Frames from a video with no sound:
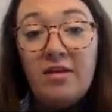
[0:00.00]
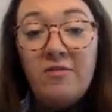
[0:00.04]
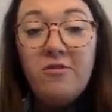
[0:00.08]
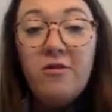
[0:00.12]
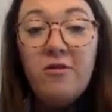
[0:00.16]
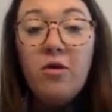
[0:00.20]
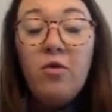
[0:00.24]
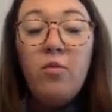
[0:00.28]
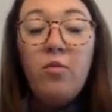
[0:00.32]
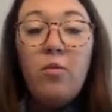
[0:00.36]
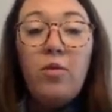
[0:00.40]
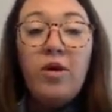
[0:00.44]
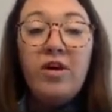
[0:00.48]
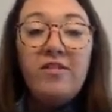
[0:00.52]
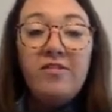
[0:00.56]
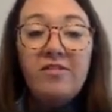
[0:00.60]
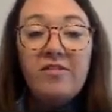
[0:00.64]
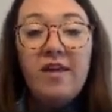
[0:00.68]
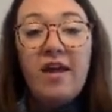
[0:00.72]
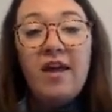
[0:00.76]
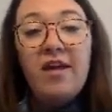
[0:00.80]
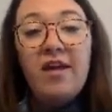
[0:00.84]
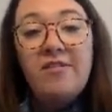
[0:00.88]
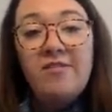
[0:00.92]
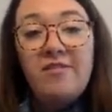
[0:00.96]
So let's
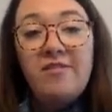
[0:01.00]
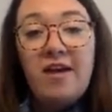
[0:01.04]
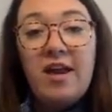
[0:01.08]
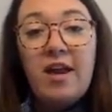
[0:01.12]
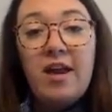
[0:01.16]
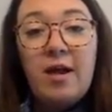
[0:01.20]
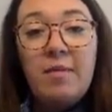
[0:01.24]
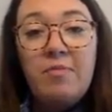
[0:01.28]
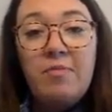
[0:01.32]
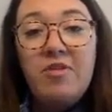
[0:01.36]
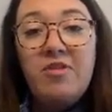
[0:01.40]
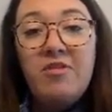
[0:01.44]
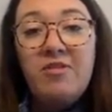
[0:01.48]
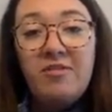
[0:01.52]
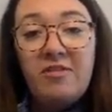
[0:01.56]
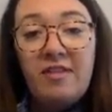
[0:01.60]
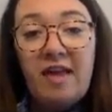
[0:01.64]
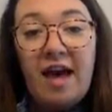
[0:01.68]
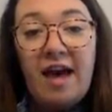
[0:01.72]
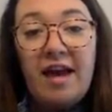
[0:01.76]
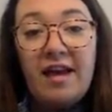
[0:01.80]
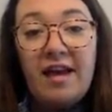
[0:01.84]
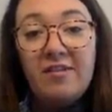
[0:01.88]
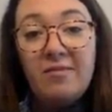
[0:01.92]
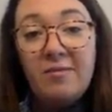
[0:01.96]
say I set up this
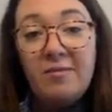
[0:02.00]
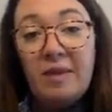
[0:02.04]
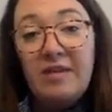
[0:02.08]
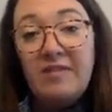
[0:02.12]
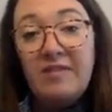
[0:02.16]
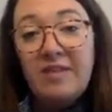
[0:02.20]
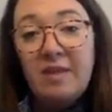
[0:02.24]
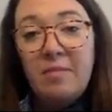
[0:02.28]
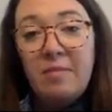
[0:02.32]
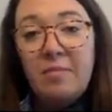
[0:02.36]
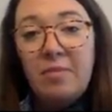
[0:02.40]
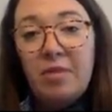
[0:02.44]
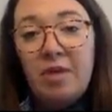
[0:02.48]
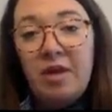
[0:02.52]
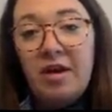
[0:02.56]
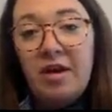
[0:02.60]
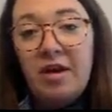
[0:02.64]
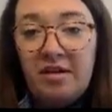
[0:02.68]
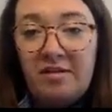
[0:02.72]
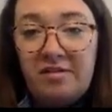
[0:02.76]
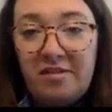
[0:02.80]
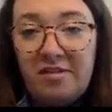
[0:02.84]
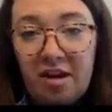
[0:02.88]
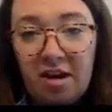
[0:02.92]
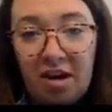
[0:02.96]
slide as my template
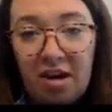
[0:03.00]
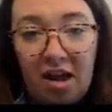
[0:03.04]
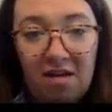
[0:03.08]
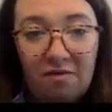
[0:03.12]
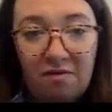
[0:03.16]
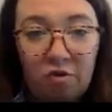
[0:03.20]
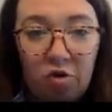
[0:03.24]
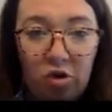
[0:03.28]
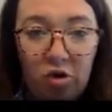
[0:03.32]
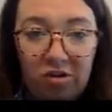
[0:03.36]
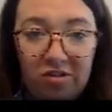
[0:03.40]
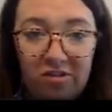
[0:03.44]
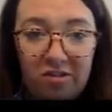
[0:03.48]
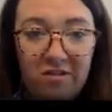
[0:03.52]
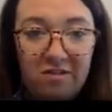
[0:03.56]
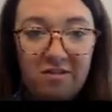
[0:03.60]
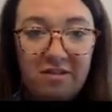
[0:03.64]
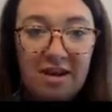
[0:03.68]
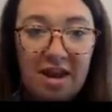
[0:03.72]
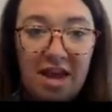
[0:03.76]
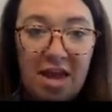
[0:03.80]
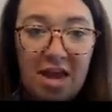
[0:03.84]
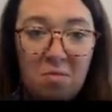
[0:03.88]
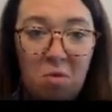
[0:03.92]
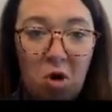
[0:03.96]
and it didn't have Chris's
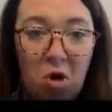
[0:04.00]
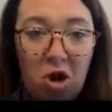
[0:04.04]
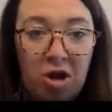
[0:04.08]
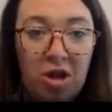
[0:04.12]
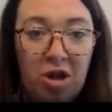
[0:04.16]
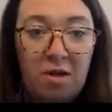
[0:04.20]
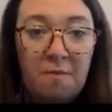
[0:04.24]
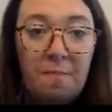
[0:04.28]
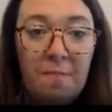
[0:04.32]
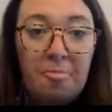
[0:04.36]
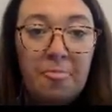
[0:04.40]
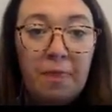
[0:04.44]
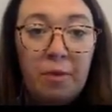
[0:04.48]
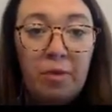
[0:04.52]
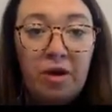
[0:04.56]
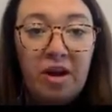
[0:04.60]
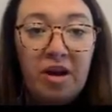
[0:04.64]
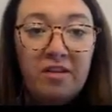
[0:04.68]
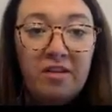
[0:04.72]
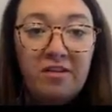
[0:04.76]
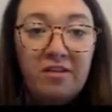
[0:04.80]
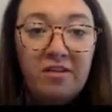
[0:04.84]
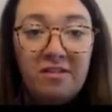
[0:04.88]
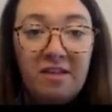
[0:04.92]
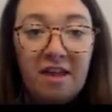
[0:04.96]
name on it. When
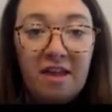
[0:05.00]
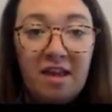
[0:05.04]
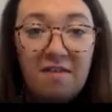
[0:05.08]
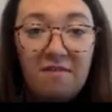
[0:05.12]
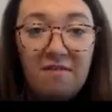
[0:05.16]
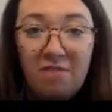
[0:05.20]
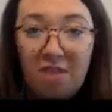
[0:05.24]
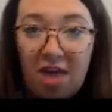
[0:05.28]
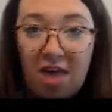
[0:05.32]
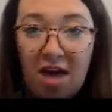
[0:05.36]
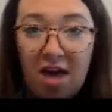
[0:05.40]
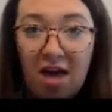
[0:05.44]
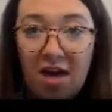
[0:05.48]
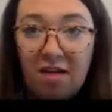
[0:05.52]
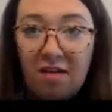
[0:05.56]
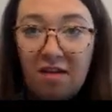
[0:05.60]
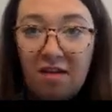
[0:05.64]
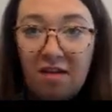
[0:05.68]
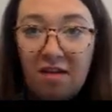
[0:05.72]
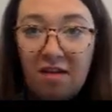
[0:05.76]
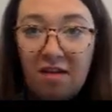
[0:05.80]
I save that,